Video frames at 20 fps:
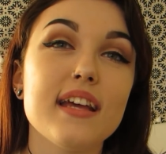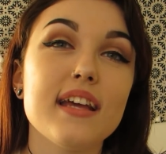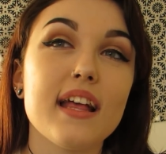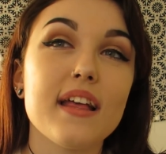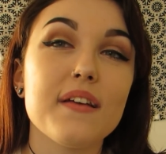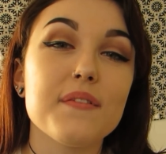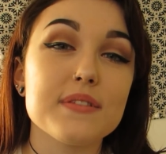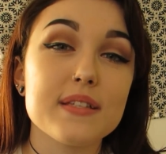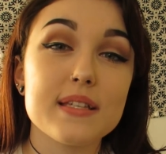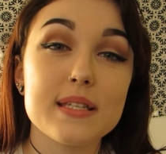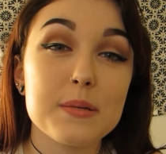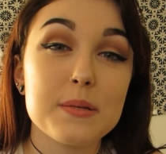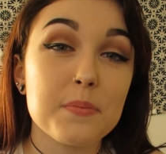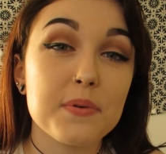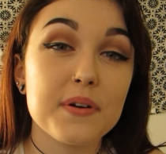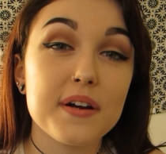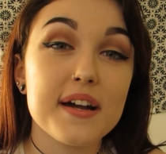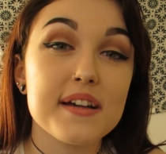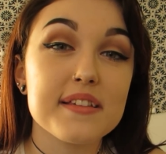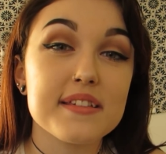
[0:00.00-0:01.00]
It was a
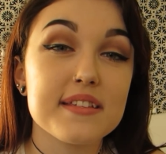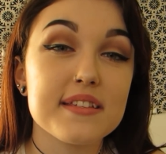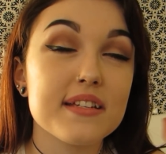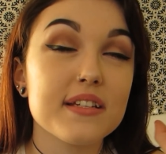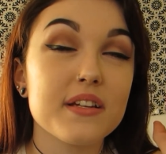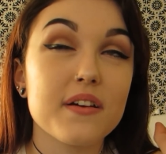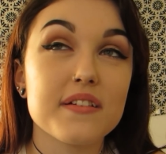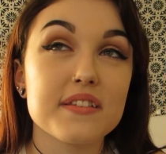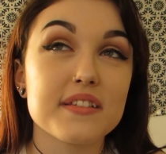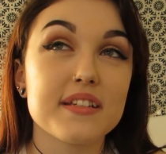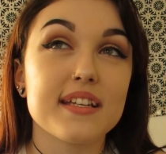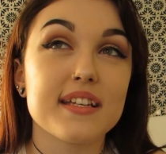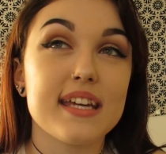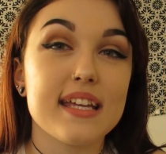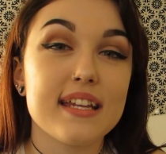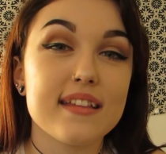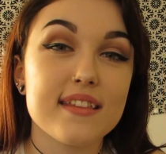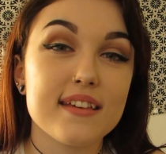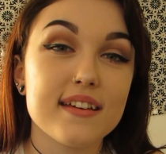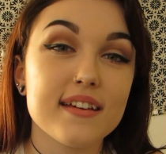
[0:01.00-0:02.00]
surprise, I didn't know I was going to
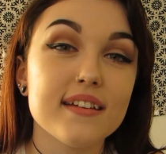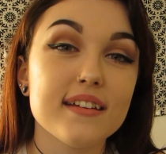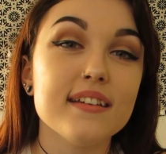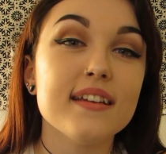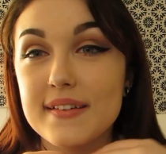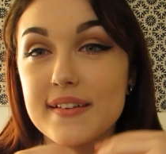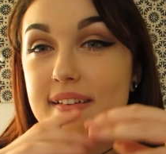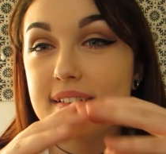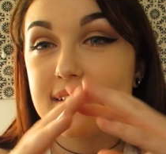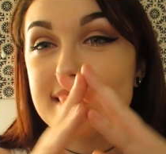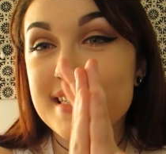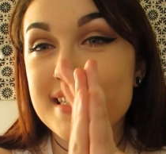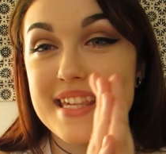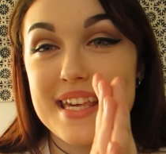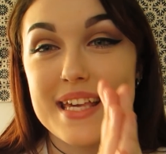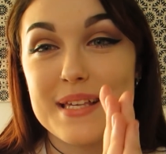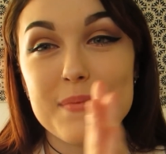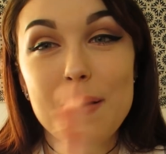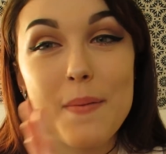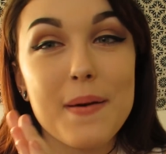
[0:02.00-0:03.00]
get it done. I got to
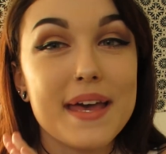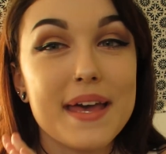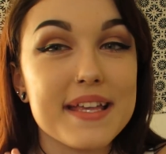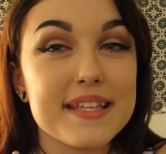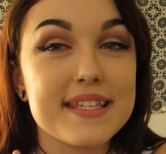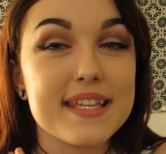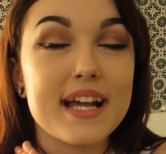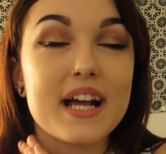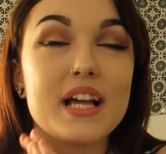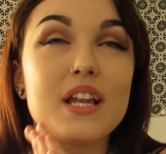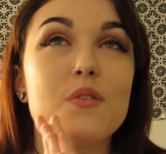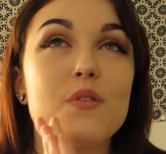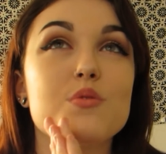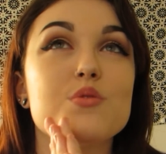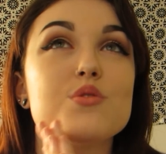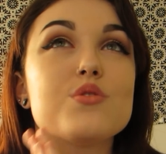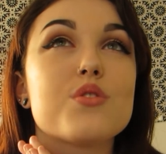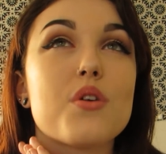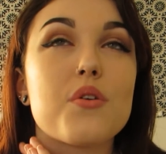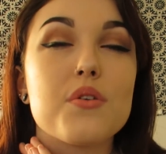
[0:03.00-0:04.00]
choose my piercing and I was
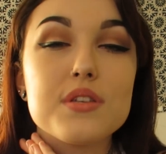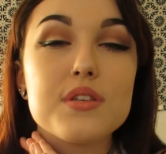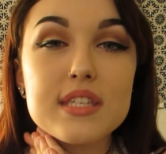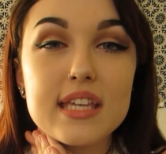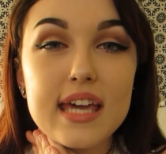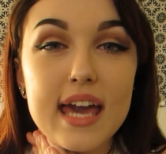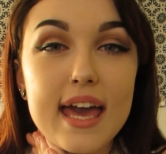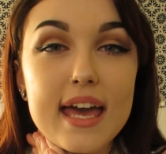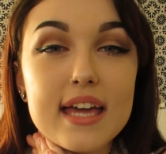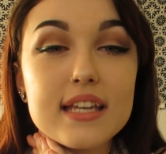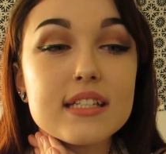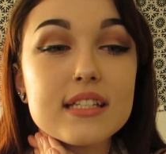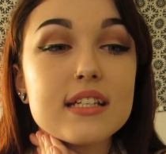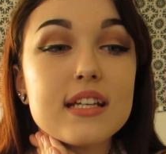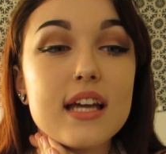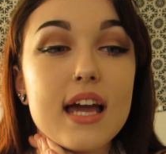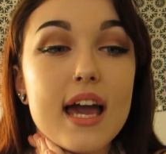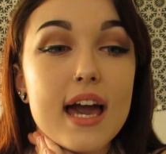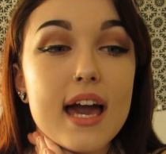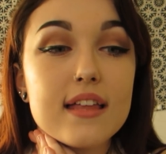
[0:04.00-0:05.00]
so scared,
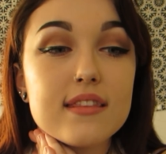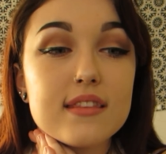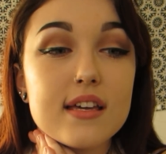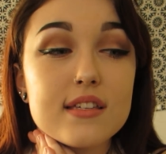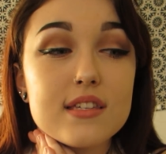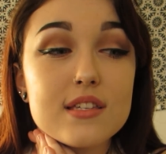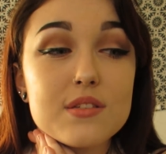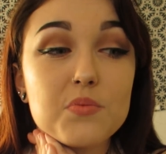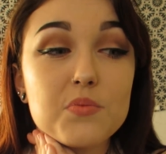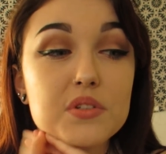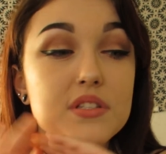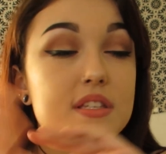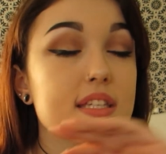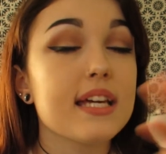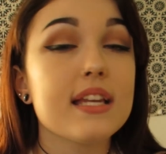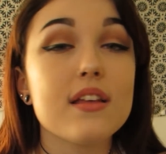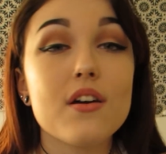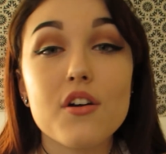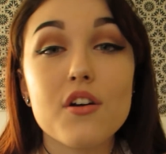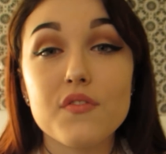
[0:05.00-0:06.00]
and I just wanted to
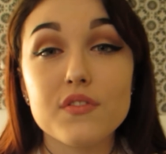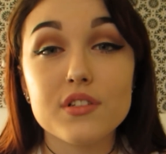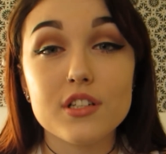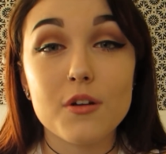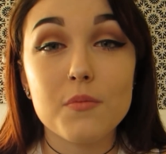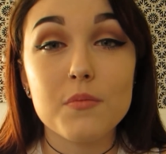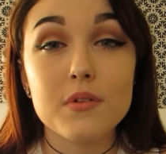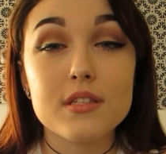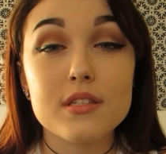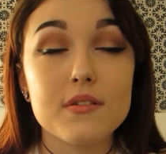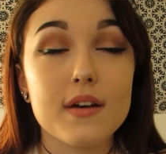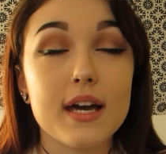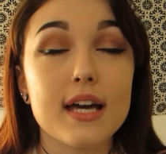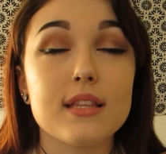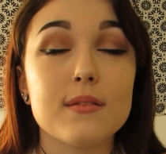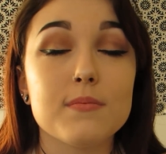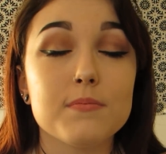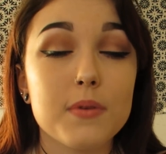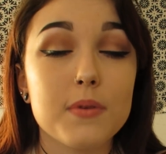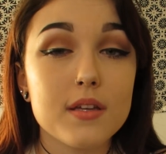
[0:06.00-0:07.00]
get it over and done with, so I had
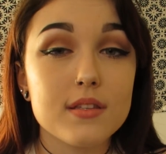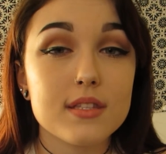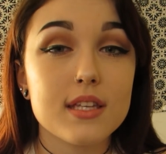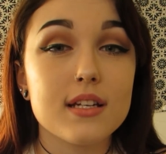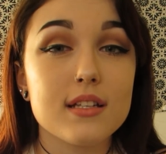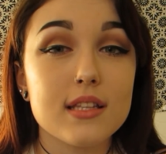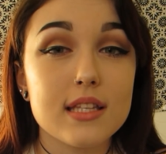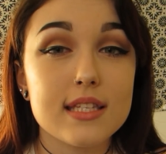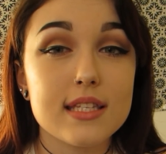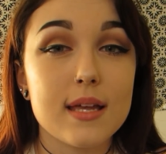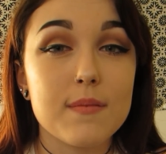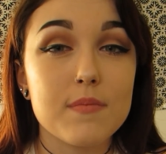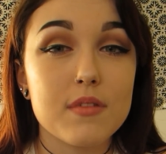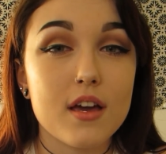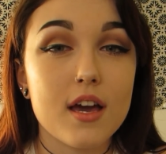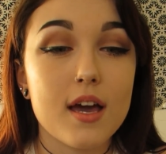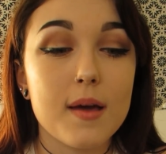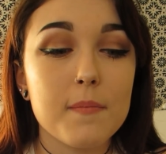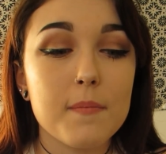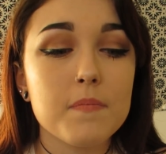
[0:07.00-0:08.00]
them both done at the same
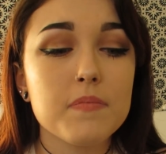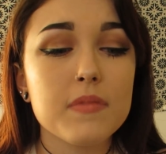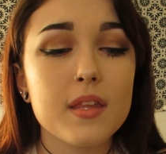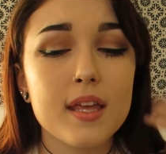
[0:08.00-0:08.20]
time.